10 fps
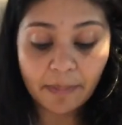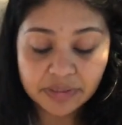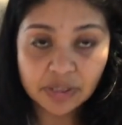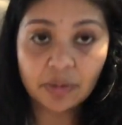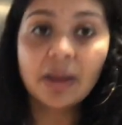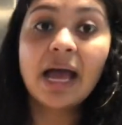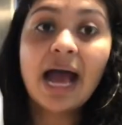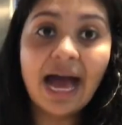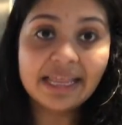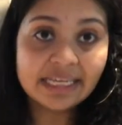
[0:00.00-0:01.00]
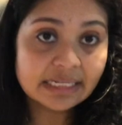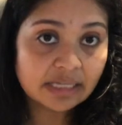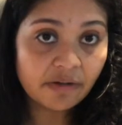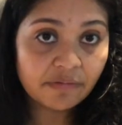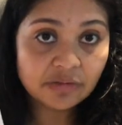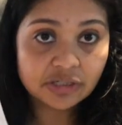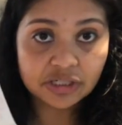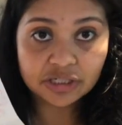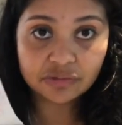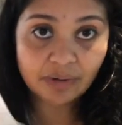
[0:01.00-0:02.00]
So I think it's helpful to
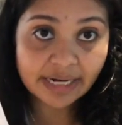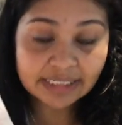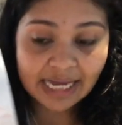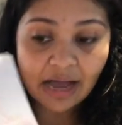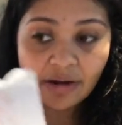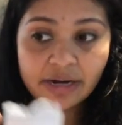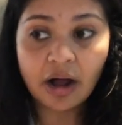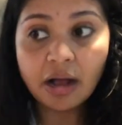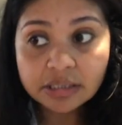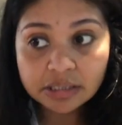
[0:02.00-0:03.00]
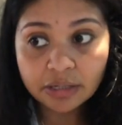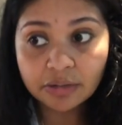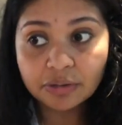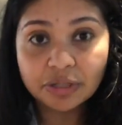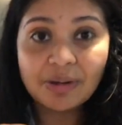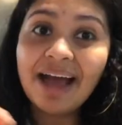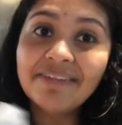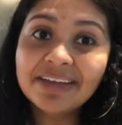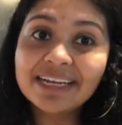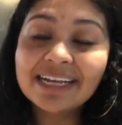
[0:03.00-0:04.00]
just write it down, and also you have
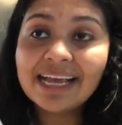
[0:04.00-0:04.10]
it